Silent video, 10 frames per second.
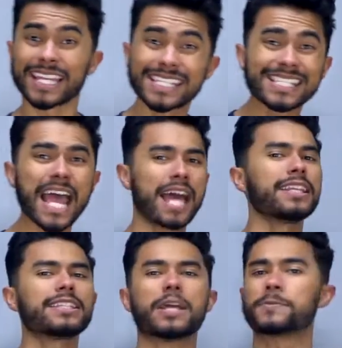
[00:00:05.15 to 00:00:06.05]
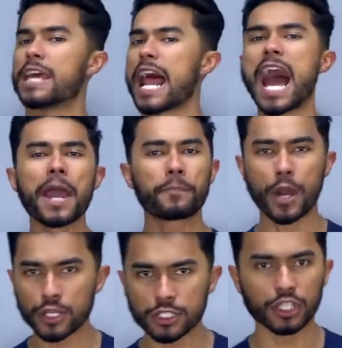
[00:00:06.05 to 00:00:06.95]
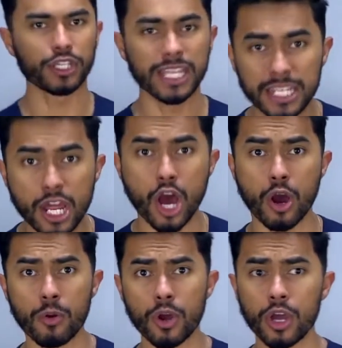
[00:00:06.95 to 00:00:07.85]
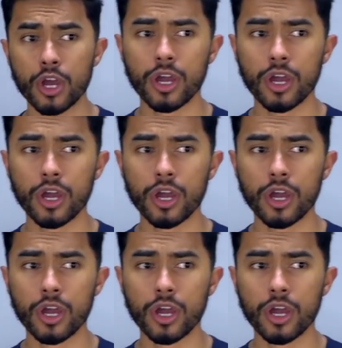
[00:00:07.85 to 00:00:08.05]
styling tips that I personally know,